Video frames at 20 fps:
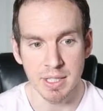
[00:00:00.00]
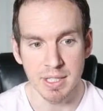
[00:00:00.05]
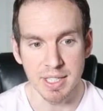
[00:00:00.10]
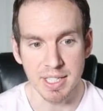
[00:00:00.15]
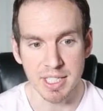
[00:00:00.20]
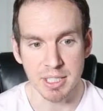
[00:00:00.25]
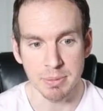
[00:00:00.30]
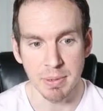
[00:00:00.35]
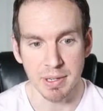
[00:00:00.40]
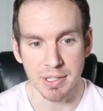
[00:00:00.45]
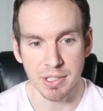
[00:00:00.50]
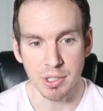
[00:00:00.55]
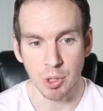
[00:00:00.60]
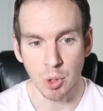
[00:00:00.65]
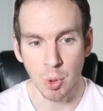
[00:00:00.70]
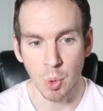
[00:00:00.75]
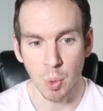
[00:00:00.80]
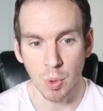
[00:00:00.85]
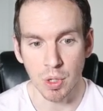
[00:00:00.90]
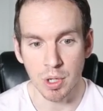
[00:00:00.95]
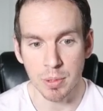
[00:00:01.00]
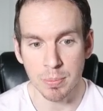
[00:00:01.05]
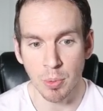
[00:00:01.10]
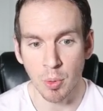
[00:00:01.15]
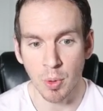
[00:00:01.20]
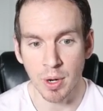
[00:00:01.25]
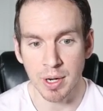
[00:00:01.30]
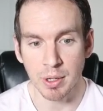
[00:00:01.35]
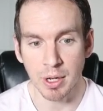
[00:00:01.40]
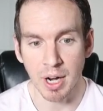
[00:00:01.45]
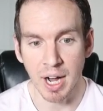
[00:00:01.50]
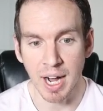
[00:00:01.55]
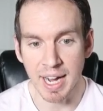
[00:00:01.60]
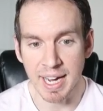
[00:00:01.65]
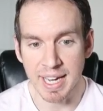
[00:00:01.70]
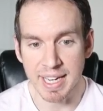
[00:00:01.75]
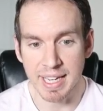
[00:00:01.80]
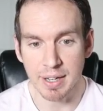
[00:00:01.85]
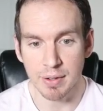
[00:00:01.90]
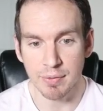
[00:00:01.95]
The expected quarter point
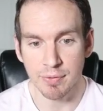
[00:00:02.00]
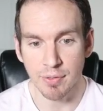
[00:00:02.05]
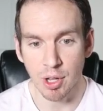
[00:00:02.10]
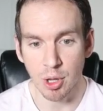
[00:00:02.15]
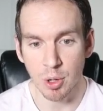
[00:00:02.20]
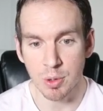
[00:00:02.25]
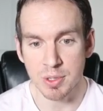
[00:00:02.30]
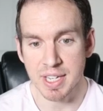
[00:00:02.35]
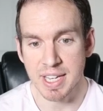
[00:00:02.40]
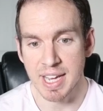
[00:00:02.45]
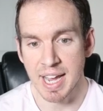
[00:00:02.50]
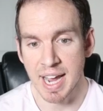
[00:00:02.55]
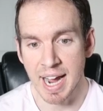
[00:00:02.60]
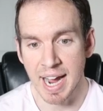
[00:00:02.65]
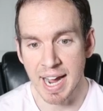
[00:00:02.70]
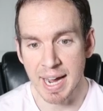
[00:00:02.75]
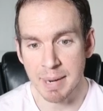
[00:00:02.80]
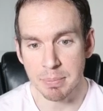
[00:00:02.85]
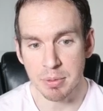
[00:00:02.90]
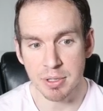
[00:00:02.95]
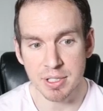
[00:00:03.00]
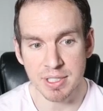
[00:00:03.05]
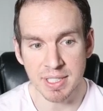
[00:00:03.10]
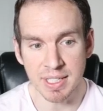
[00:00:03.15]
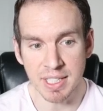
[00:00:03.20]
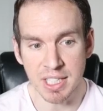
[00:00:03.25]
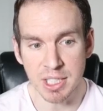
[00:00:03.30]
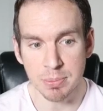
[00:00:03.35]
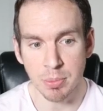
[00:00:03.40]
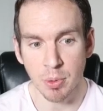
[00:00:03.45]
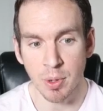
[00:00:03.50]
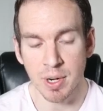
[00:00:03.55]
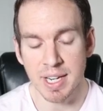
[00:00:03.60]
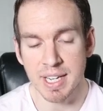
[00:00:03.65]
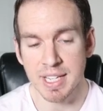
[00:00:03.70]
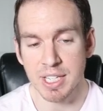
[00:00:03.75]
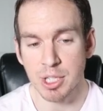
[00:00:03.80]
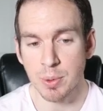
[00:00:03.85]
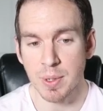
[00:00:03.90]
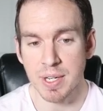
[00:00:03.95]
hike follows a half percentage
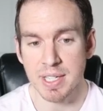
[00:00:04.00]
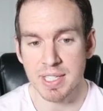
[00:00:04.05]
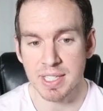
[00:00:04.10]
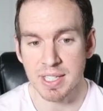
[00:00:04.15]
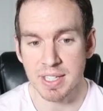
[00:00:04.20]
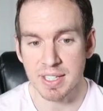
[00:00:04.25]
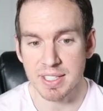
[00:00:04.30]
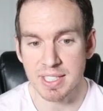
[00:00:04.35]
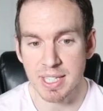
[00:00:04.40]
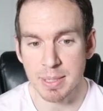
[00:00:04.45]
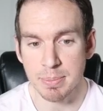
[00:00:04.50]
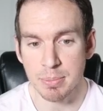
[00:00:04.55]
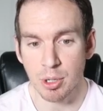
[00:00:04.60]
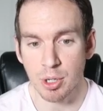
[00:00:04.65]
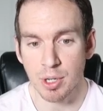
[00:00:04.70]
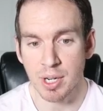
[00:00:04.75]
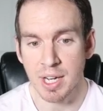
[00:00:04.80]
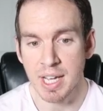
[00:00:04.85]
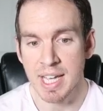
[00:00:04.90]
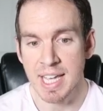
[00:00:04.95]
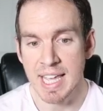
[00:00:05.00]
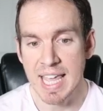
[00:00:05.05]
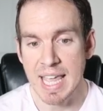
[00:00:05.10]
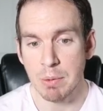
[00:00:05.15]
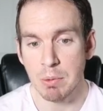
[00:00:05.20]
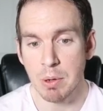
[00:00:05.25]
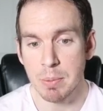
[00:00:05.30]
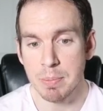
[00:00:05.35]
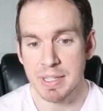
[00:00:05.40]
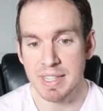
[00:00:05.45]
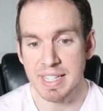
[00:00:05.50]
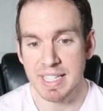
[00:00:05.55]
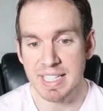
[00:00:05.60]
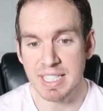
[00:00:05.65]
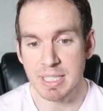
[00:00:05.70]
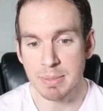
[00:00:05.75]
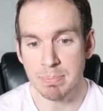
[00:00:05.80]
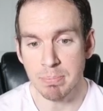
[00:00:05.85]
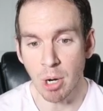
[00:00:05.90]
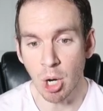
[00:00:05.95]
point increase in December and would be the
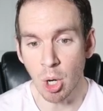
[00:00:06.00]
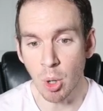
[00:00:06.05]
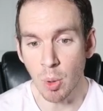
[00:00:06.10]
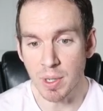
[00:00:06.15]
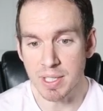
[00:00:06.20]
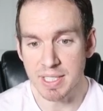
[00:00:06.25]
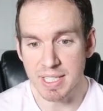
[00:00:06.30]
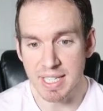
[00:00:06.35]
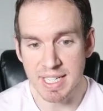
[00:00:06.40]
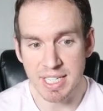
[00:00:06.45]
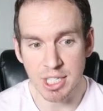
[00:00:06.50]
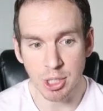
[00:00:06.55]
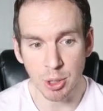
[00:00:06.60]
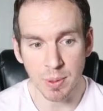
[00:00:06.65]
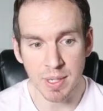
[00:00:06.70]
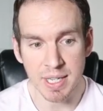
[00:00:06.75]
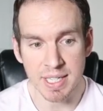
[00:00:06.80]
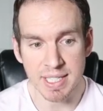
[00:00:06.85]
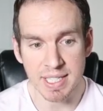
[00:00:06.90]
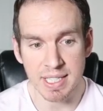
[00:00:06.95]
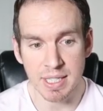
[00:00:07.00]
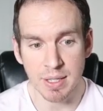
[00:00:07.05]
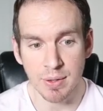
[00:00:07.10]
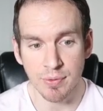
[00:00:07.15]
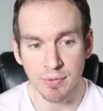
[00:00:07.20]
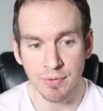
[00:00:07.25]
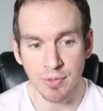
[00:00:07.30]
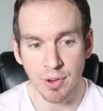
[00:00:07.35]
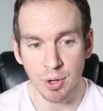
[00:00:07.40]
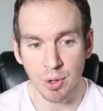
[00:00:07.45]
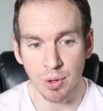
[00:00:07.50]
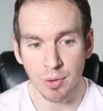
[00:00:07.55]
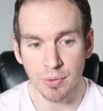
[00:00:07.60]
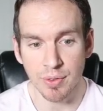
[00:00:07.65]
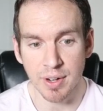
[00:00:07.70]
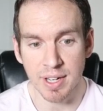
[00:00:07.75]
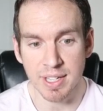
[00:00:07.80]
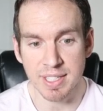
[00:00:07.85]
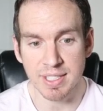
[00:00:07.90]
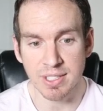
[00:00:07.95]
smallest increase in the federal
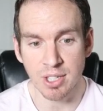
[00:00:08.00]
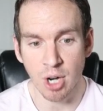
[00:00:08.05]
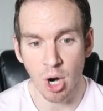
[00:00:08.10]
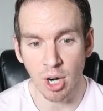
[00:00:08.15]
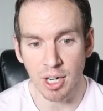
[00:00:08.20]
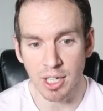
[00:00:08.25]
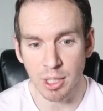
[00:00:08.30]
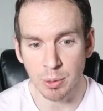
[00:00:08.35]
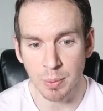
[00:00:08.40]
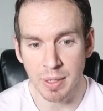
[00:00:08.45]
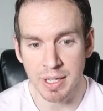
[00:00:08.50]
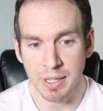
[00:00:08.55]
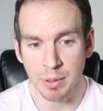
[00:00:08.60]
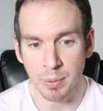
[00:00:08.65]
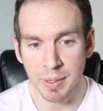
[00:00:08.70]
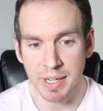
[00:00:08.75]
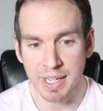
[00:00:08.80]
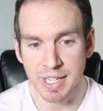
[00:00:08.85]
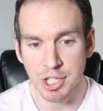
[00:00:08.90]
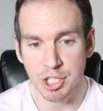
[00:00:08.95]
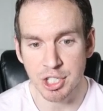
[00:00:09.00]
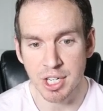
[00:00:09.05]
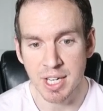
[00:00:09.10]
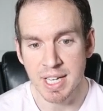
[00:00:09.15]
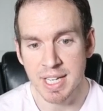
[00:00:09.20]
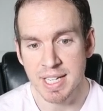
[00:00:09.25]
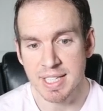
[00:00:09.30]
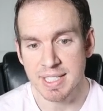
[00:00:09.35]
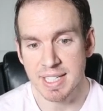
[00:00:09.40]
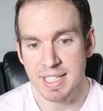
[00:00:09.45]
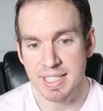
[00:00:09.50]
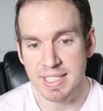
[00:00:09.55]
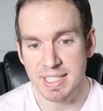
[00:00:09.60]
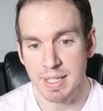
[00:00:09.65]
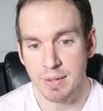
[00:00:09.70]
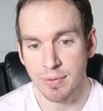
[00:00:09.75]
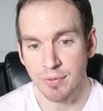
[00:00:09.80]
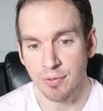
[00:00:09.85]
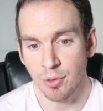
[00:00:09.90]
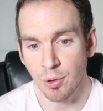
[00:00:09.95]
funds target rate range since
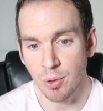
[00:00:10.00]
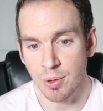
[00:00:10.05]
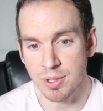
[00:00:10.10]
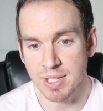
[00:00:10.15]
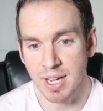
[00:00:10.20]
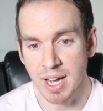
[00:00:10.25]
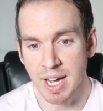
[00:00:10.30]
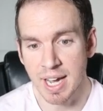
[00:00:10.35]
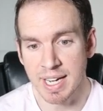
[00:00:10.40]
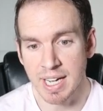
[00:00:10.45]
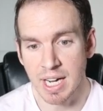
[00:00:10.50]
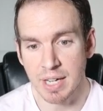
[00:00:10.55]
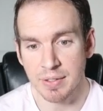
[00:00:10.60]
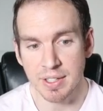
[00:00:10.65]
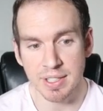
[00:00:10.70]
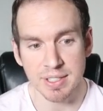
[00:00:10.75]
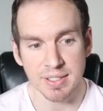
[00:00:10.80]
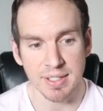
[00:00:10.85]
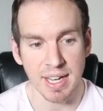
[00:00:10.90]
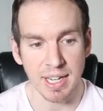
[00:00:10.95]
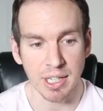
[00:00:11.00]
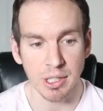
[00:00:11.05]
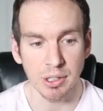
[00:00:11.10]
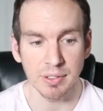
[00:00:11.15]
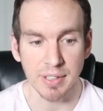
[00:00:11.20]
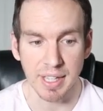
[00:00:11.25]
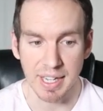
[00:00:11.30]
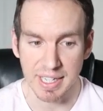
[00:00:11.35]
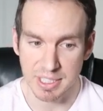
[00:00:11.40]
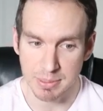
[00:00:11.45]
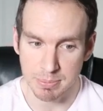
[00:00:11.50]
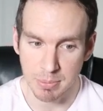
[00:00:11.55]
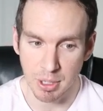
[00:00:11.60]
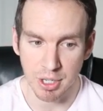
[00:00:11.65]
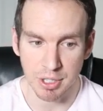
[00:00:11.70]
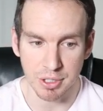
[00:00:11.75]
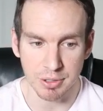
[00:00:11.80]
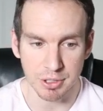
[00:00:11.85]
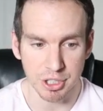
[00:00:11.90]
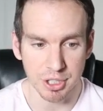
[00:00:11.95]
the first hike of the cycle last
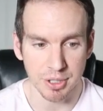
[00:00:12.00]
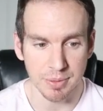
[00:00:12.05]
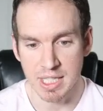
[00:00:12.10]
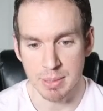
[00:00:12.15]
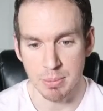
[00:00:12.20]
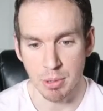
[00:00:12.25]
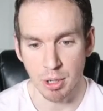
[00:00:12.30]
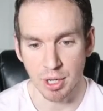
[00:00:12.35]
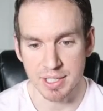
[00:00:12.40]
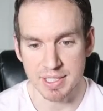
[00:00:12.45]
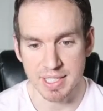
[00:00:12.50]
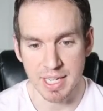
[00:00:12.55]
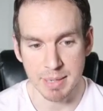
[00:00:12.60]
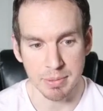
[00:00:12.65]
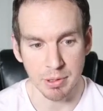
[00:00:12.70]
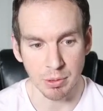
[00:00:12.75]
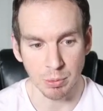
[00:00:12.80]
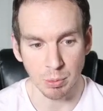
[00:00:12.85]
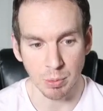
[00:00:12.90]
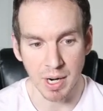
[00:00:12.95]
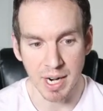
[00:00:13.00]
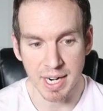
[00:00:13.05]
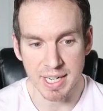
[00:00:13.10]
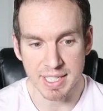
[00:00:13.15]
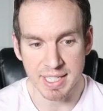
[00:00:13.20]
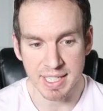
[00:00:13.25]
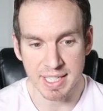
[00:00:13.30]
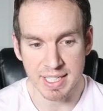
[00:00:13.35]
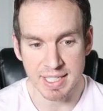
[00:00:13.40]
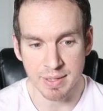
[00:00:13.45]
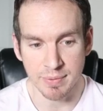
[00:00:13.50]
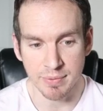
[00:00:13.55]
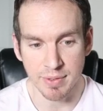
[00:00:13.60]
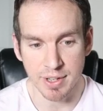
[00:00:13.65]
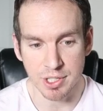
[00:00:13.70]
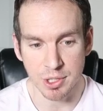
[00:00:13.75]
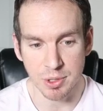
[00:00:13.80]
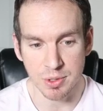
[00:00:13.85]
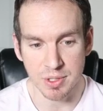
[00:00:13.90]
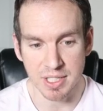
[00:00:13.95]
March. The markets have been rising as
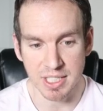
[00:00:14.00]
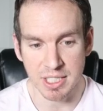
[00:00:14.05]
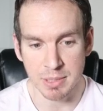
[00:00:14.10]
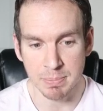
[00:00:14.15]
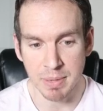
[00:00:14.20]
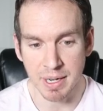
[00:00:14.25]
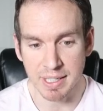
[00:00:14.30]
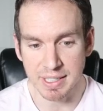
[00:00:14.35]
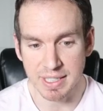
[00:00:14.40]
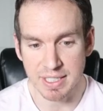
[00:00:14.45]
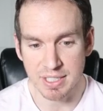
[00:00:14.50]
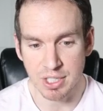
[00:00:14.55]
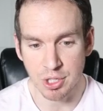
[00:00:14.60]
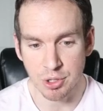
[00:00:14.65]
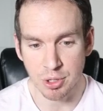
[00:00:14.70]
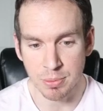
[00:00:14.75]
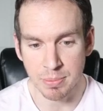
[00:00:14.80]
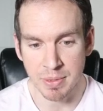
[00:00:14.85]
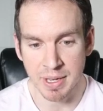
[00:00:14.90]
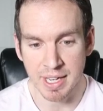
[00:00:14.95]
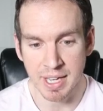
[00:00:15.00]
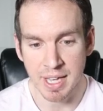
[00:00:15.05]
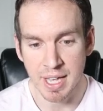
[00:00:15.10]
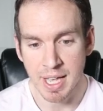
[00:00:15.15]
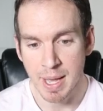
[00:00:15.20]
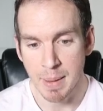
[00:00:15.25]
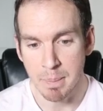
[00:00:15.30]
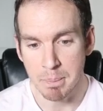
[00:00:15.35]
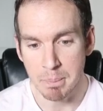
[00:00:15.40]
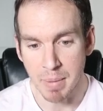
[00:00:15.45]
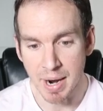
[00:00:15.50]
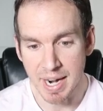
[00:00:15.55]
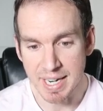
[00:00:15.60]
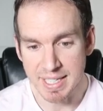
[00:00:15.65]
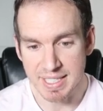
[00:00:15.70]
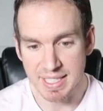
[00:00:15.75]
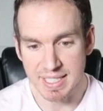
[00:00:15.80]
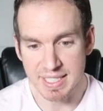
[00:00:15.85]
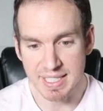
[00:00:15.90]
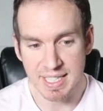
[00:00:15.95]
investors expect the central bank
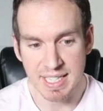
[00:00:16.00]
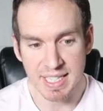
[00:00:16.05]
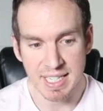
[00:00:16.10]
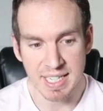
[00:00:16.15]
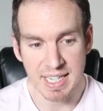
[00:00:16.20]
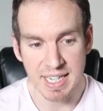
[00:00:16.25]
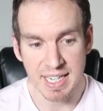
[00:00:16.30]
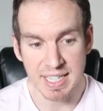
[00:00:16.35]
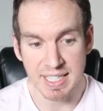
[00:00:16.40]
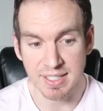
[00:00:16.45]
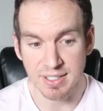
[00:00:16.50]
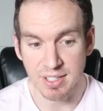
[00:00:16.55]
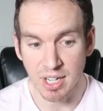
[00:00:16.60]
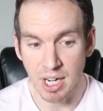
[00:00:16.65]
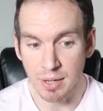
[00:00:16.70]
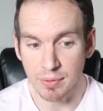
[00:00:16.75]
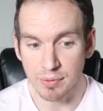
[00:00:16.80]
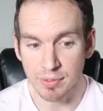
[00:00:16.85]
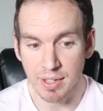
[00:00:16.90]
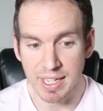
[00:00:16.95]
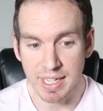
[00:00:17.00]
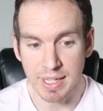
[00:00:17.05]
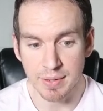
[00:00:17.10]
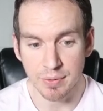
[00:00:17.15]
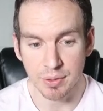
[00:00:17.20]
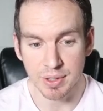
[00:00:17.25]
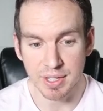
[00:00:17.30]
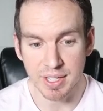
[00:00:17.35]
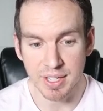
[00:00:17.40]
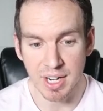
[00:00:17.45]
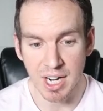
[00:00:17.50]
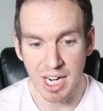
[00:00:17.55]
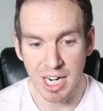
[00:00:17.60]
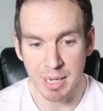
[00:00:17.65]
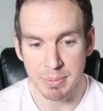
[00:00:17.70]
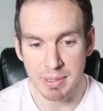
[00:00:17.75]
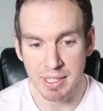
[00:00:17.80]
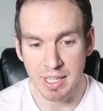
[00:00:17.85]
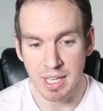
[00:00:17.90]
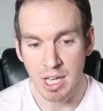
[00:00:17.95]
might succeed in a soft landing for the
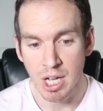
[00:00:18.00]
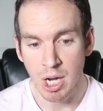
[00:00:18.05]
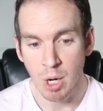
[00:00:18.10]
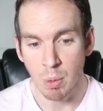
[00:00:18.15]
economy